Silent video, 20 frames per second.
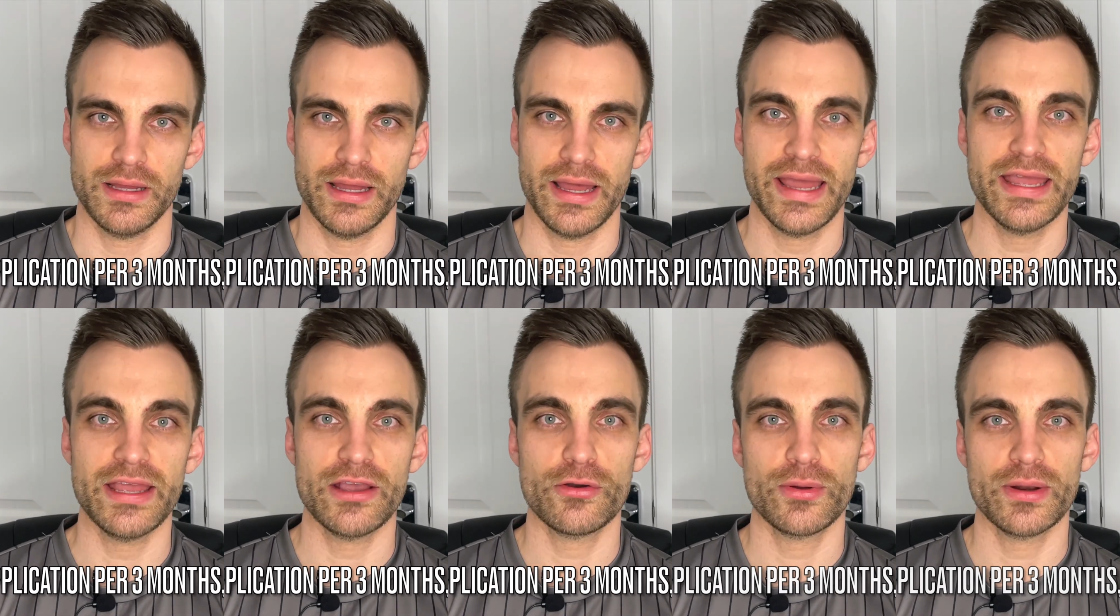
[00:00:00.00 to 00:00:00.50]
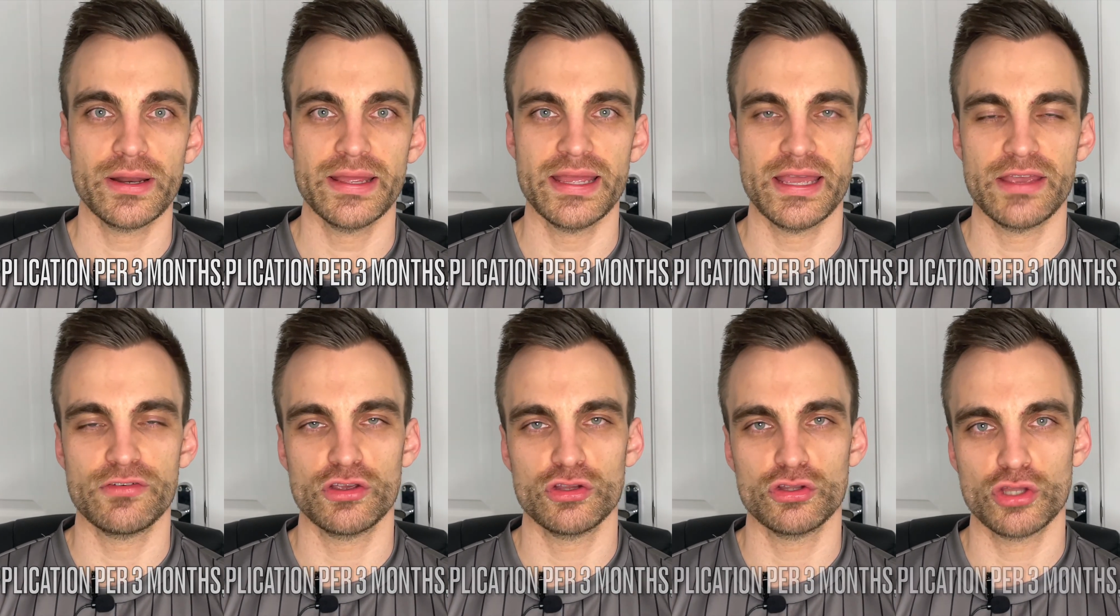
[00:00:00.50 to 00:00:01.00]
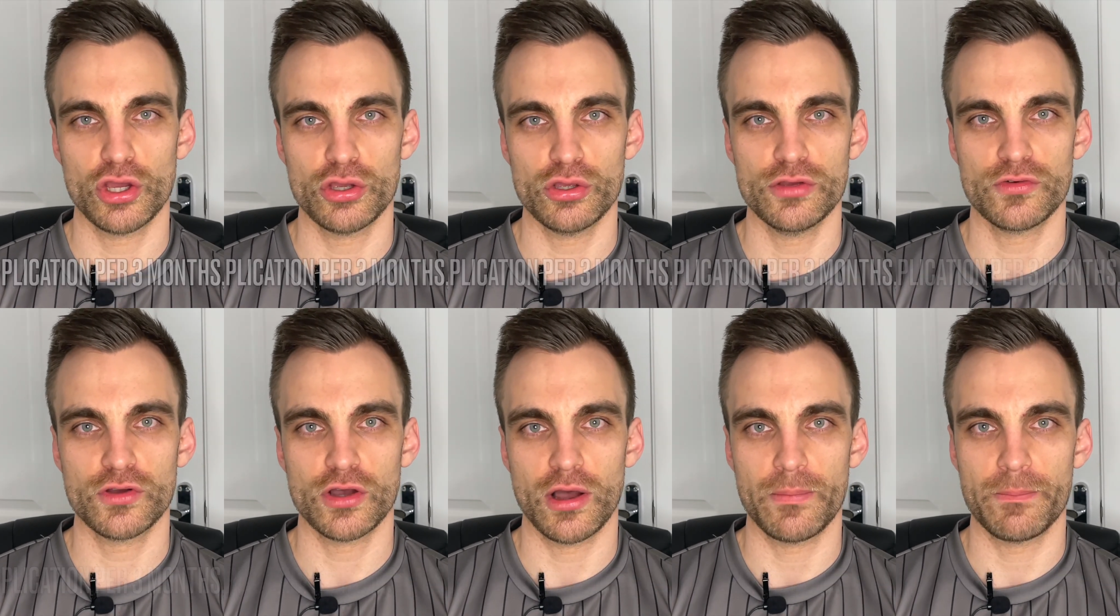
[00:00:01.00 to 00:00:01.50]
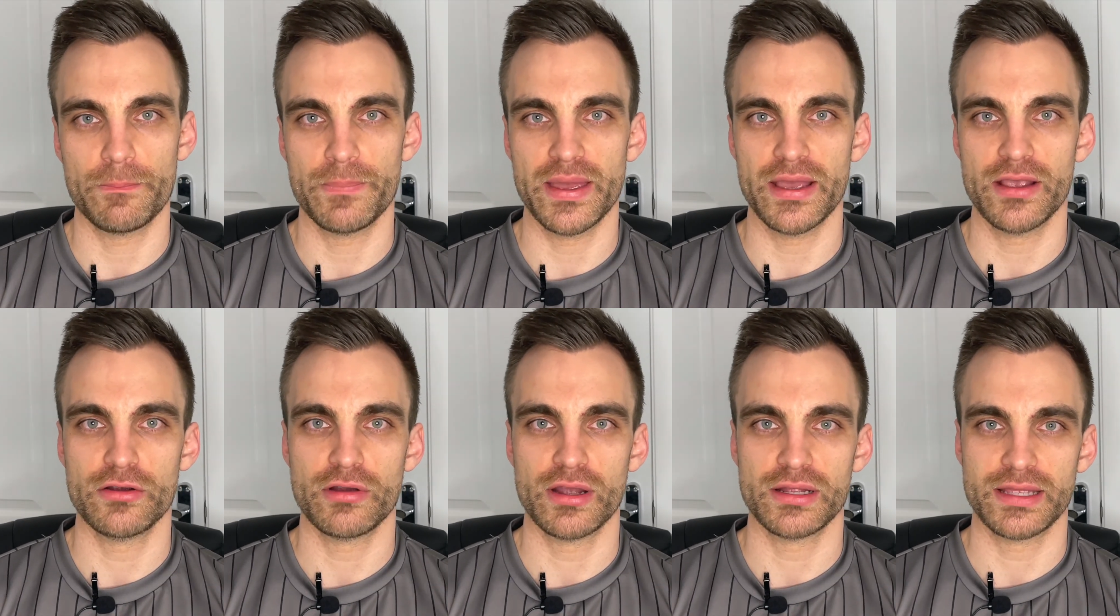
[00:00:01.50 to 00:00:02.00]
Equally, if you know you've got a
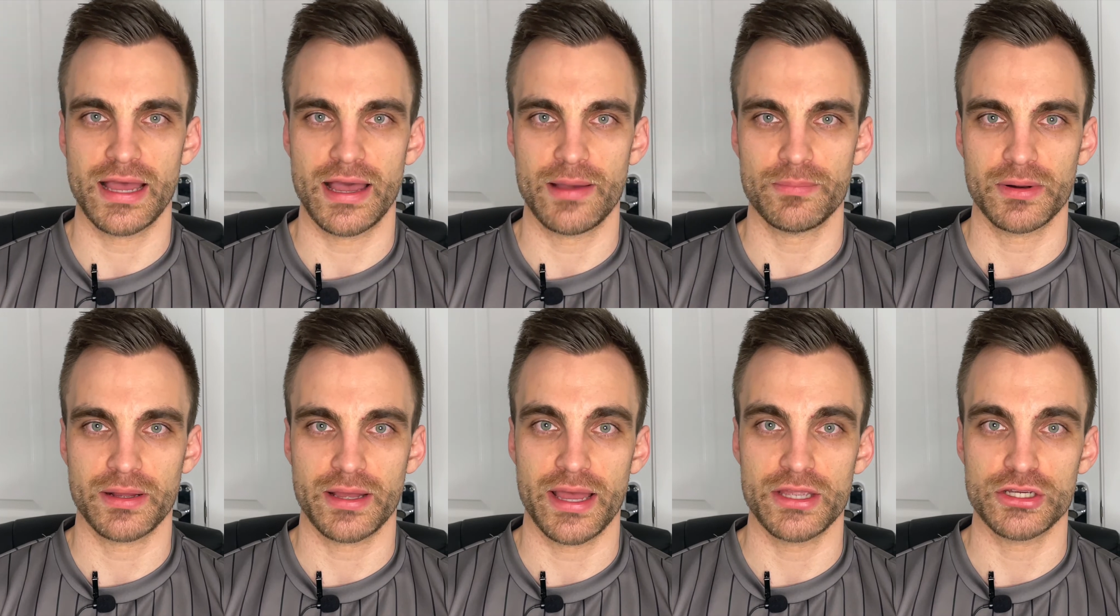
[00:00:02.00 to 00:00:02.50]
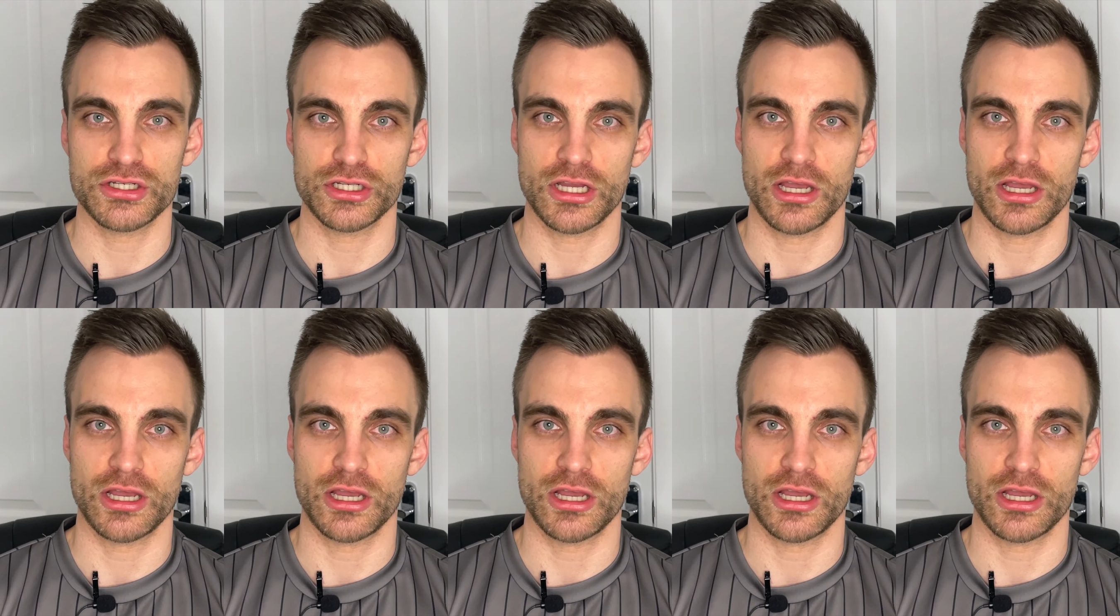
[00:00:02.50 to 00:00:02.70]
big credit application